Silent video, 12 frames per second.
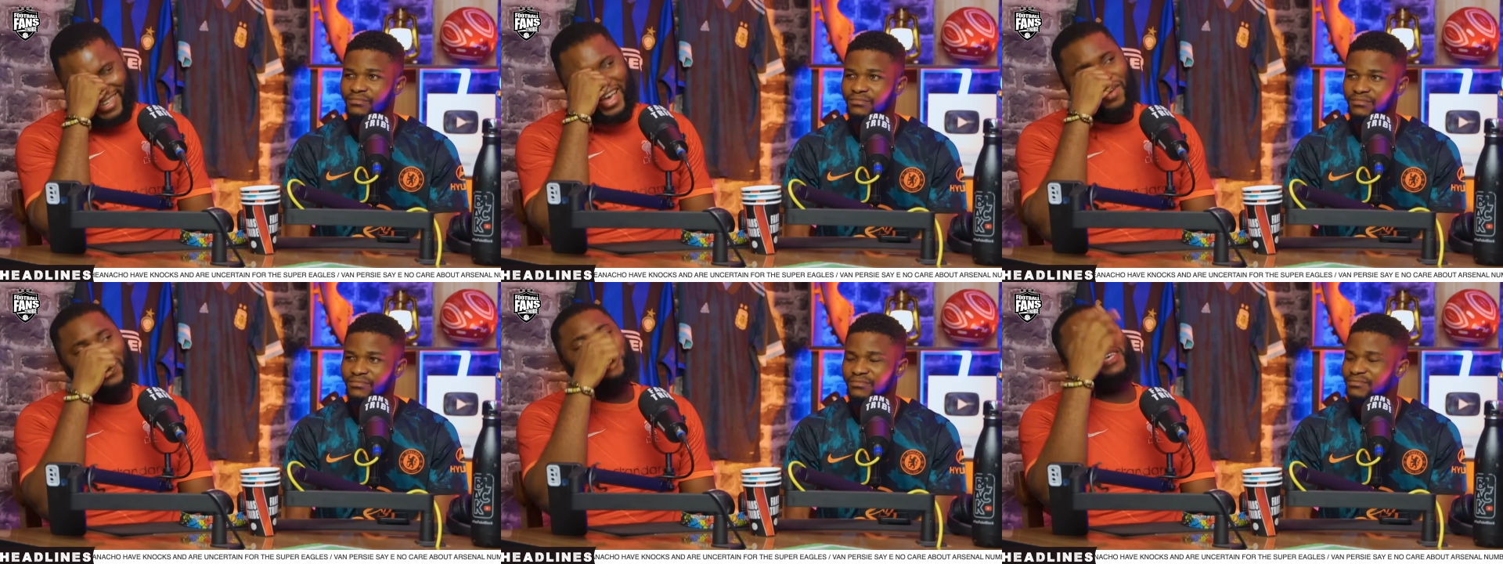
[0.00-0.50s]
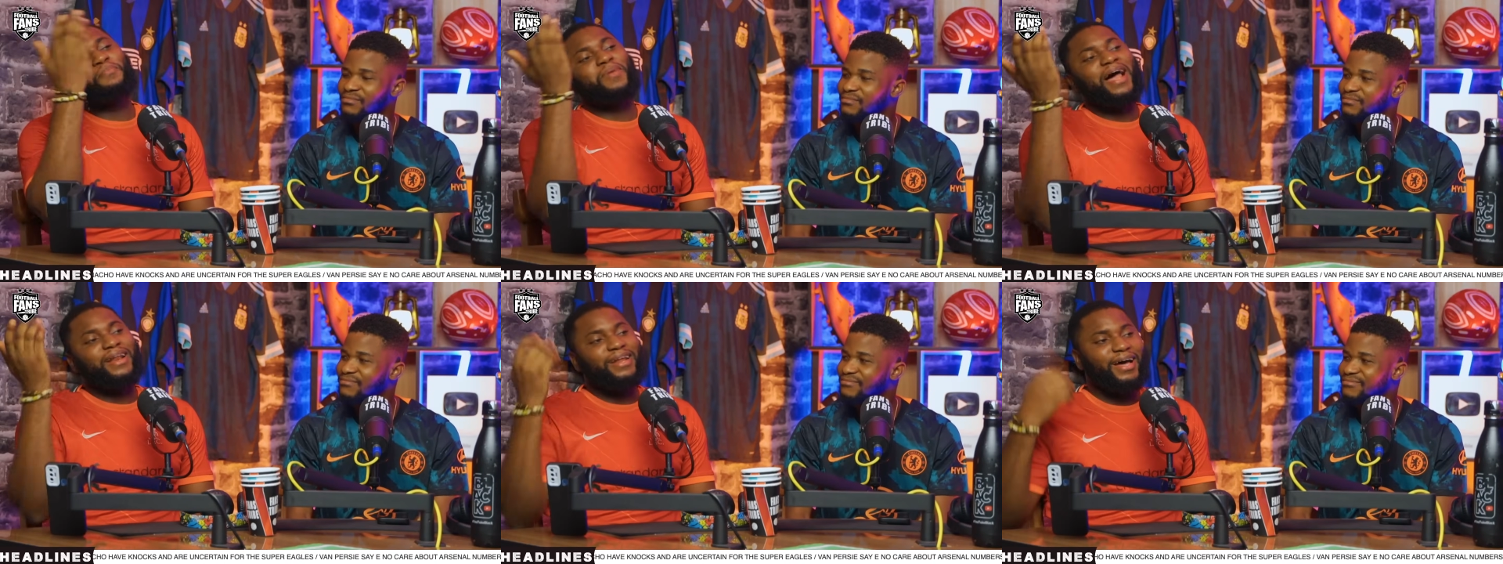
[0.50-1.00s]
Speaker 1: Wait till you
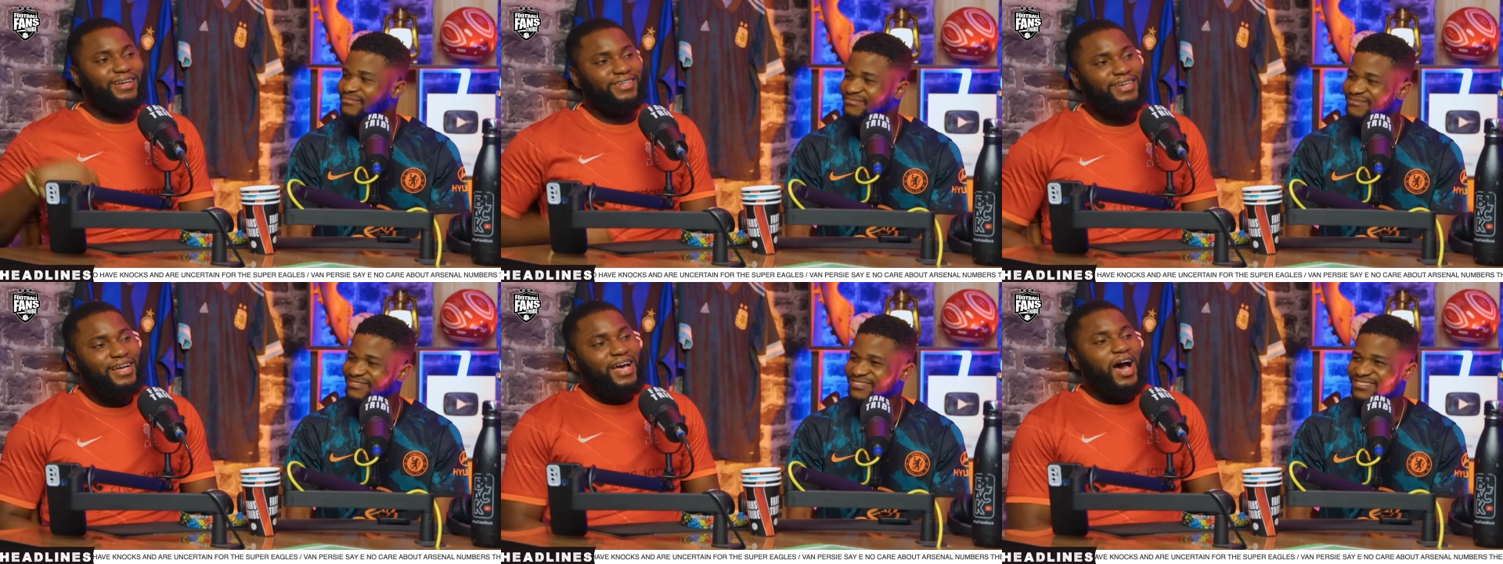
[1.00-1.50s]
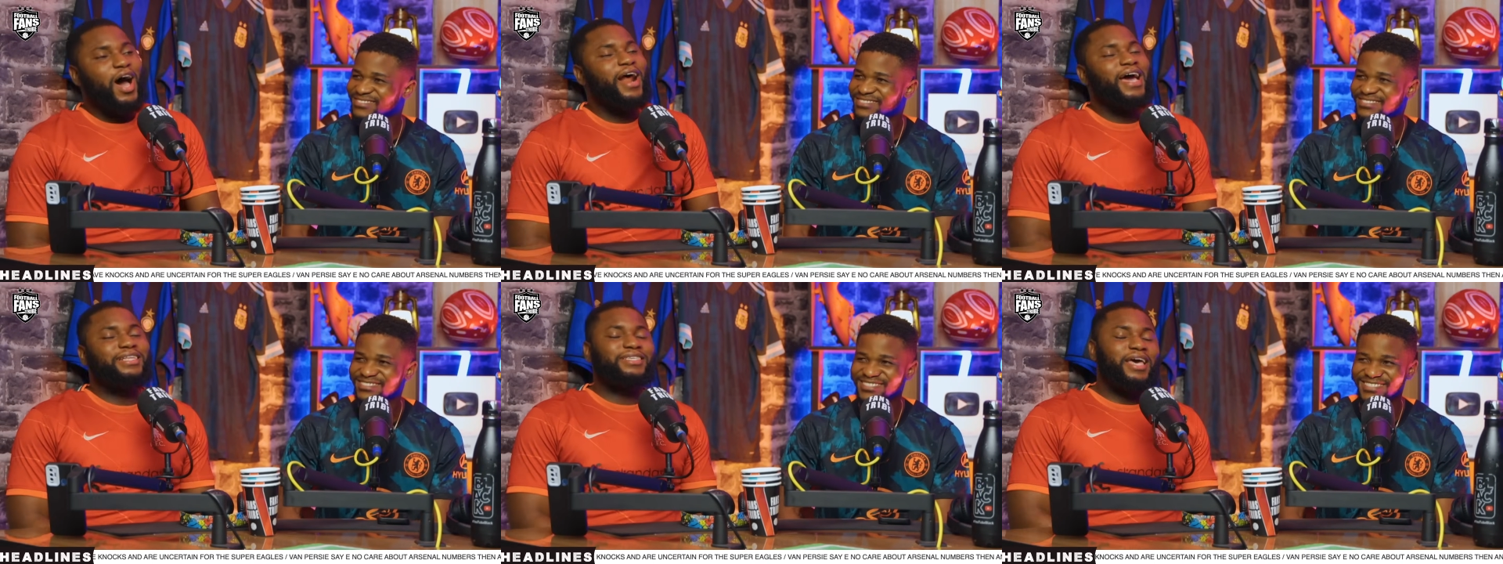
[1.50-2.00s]
plan now. All
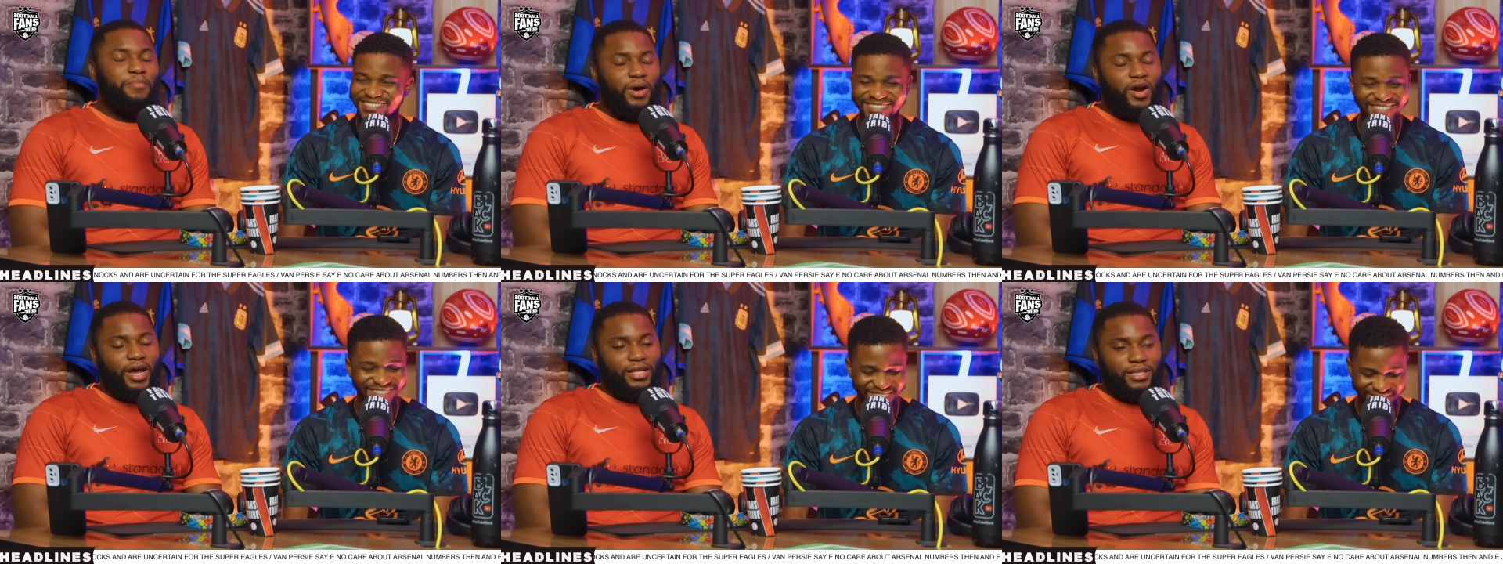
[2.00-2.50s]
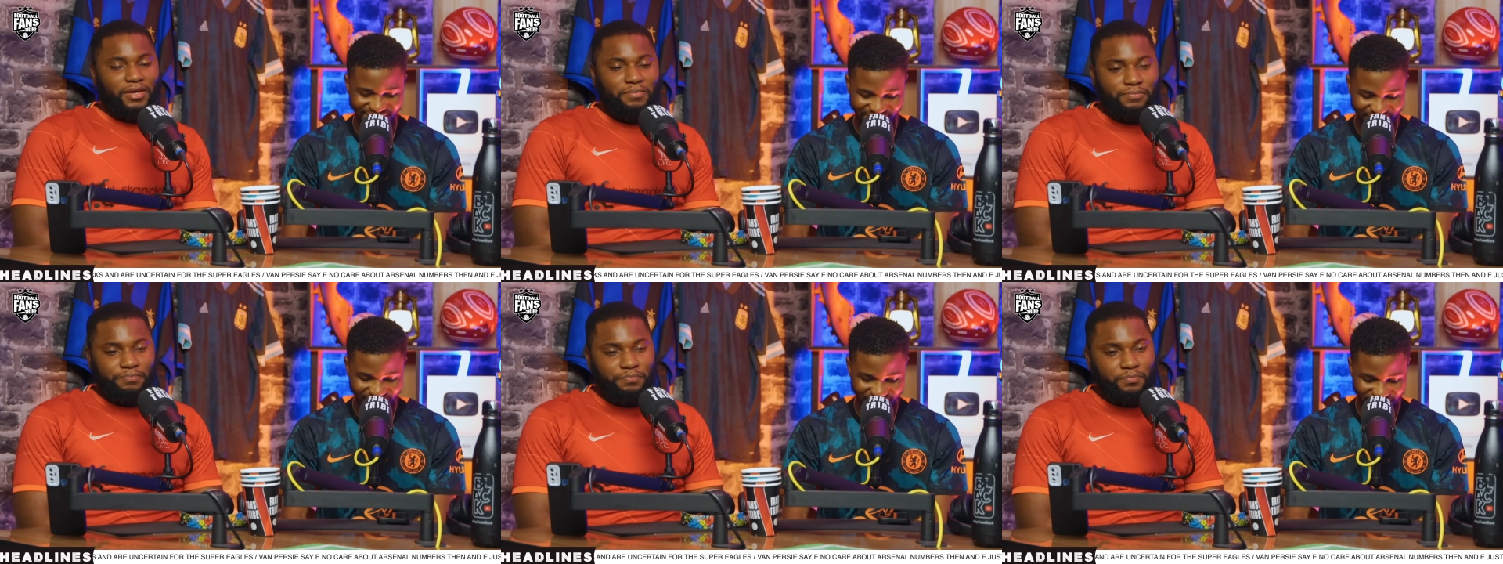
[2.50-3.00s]
right, I
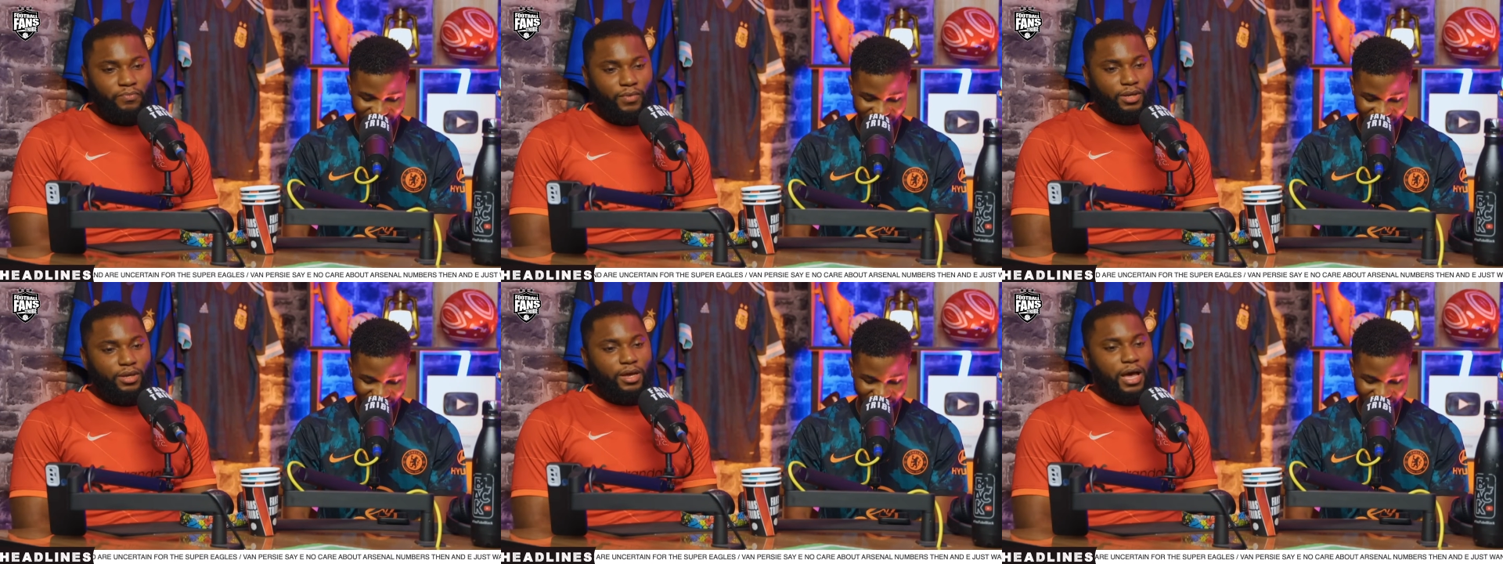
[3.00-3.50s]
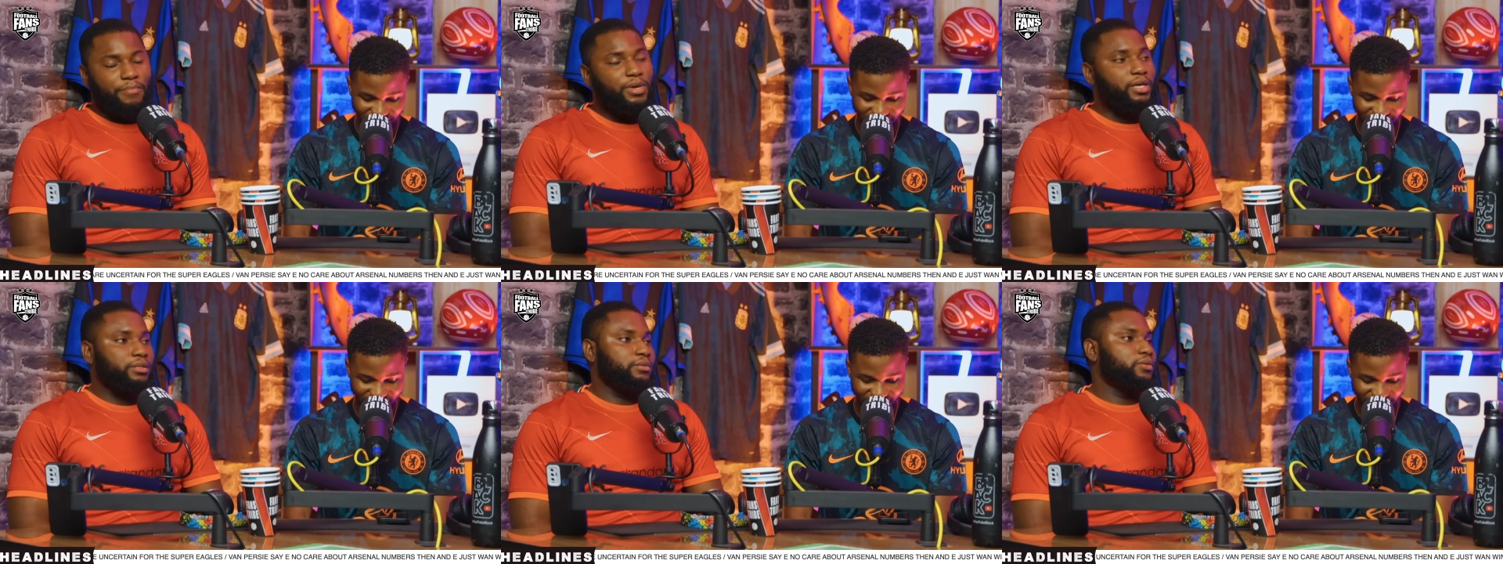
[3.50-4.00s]

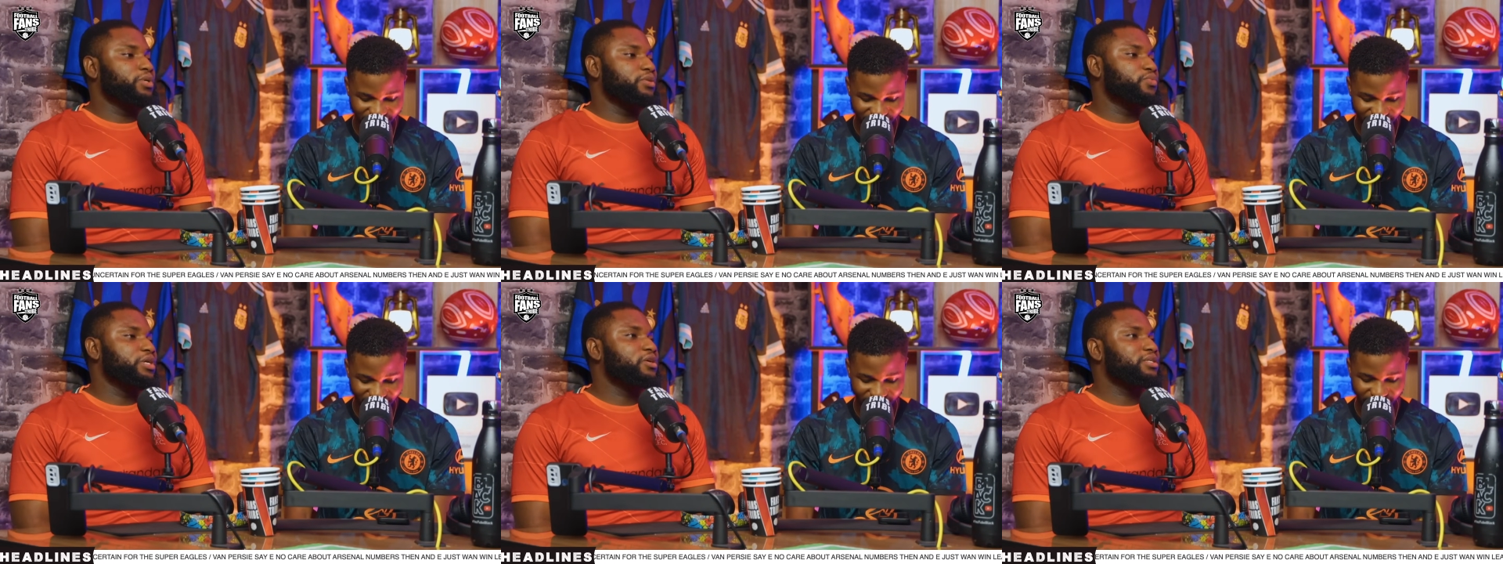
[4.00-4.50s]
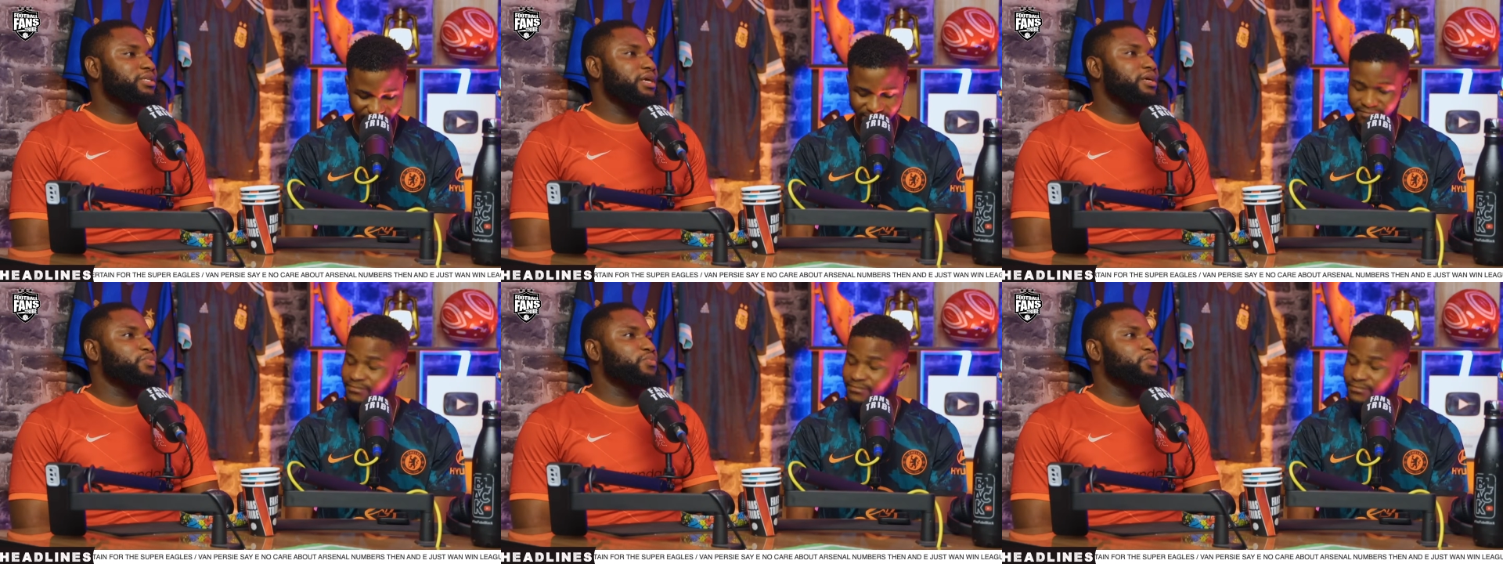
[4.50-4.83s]
mean, we know say we